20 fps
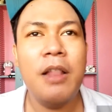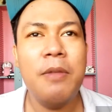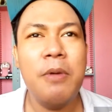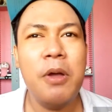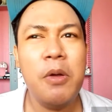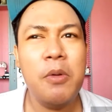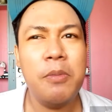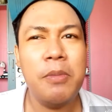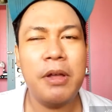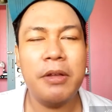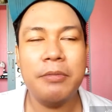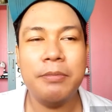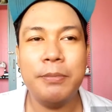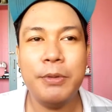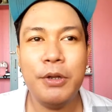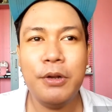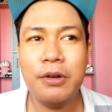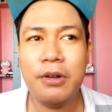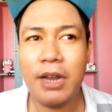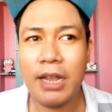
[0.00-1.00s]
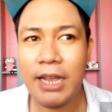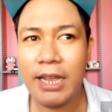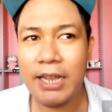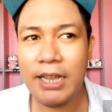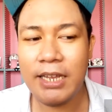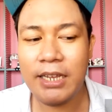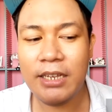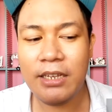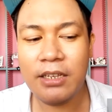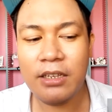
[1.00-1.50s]
Ano ba, mga
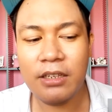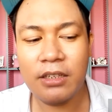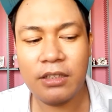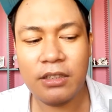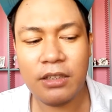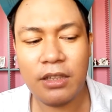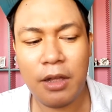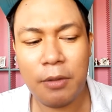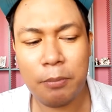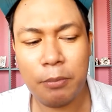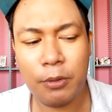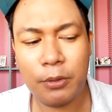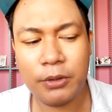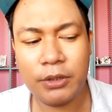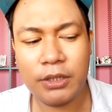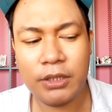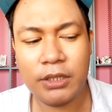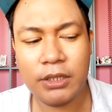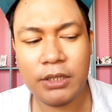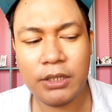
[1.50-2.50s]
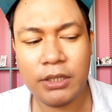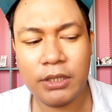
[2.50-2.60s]
beauty, tapos